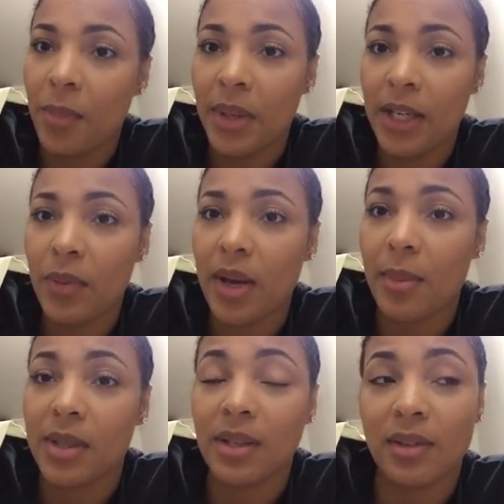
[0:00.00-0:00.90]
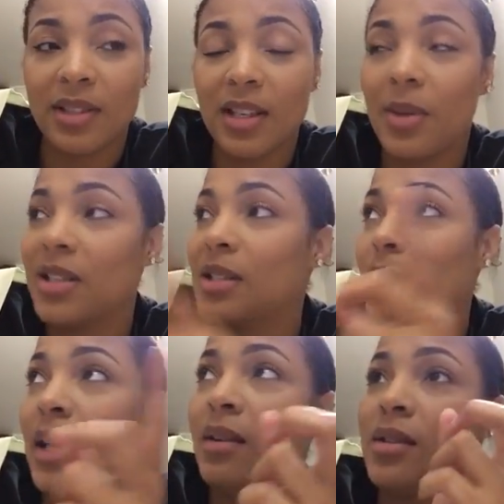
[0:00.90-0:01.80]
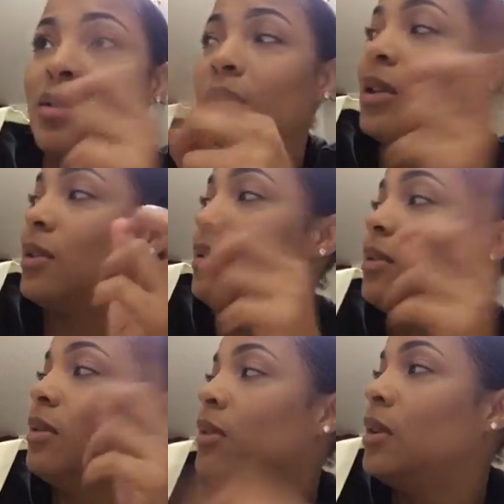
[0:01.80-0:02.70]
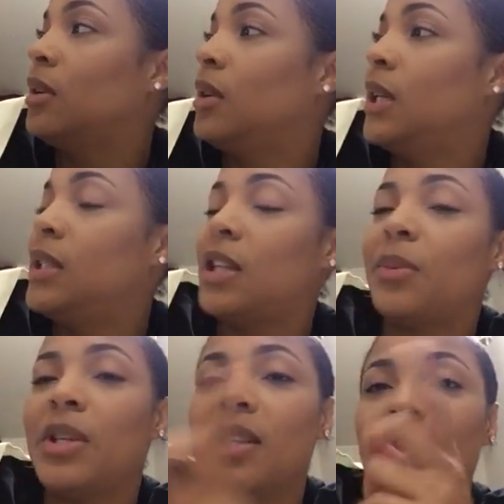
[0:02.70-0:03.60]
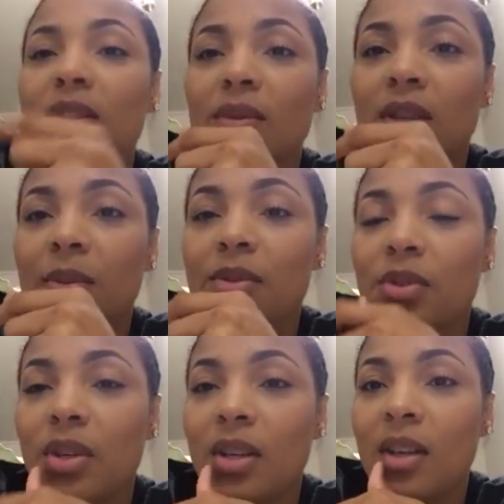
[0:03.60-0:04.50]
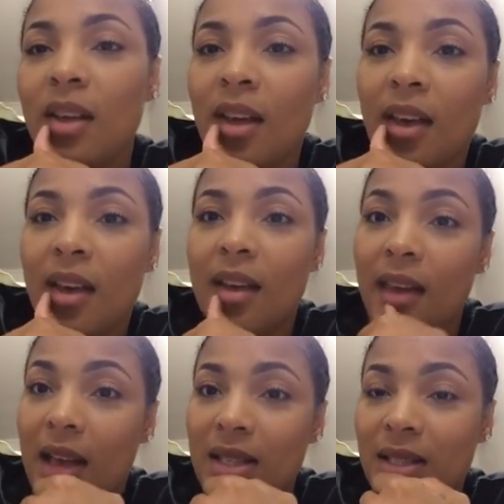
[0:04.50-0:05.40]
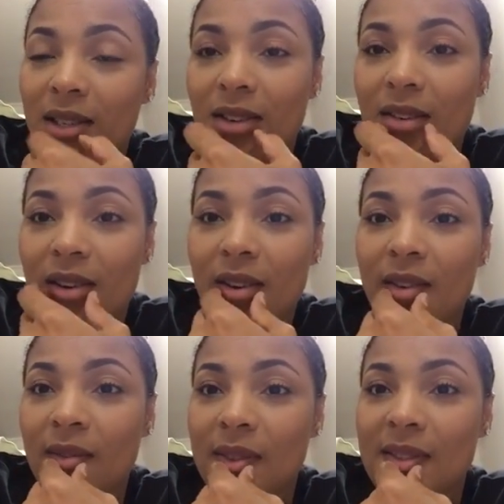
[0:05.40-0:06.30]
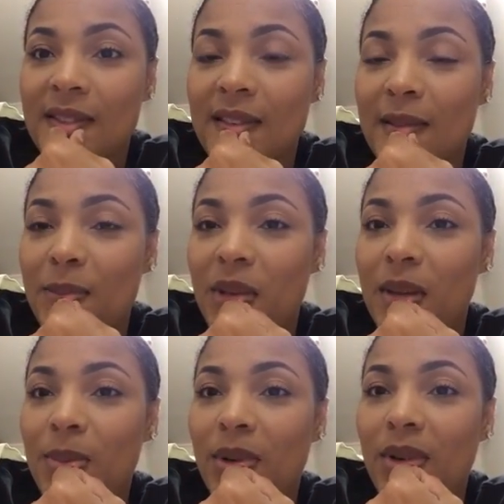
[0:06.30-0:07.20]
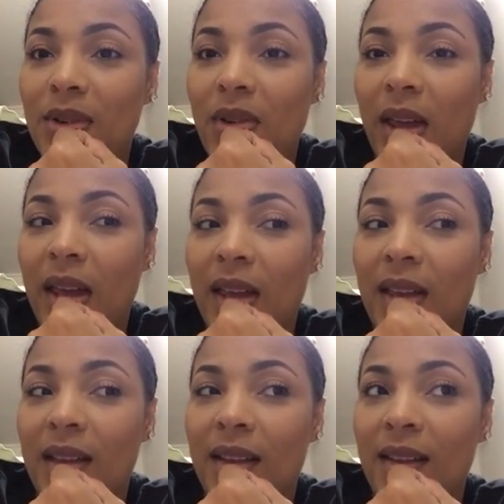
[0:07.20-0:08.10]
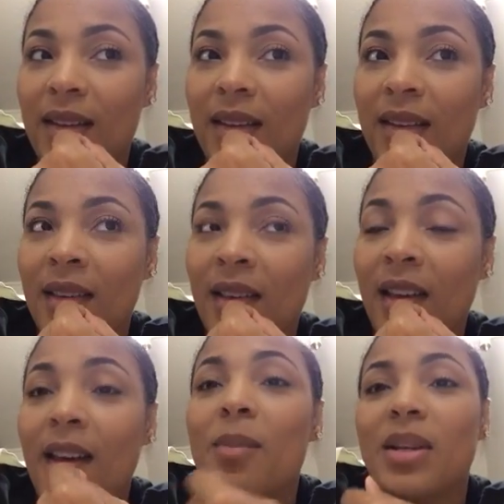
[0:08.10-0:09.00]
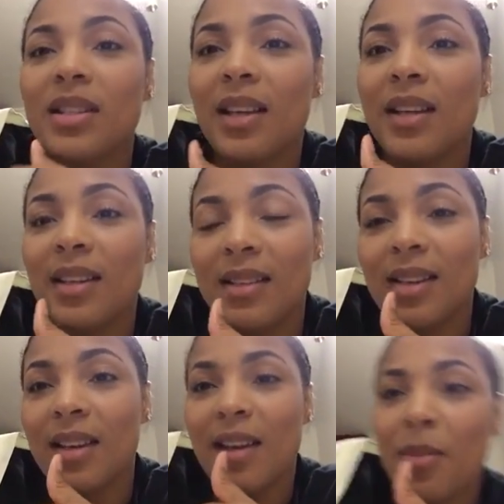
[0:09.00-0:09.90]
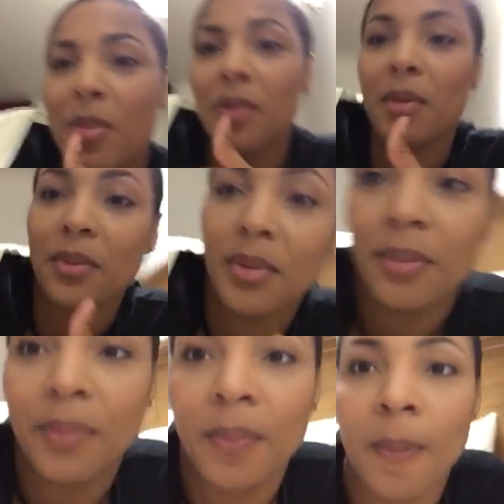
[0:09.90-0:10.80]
But anyway, I'm about to go to sleep. I just went out to a little Japanese restaurant up the street and had dinner with some people, and yeah, I'm about to lay down and take a nap in my room.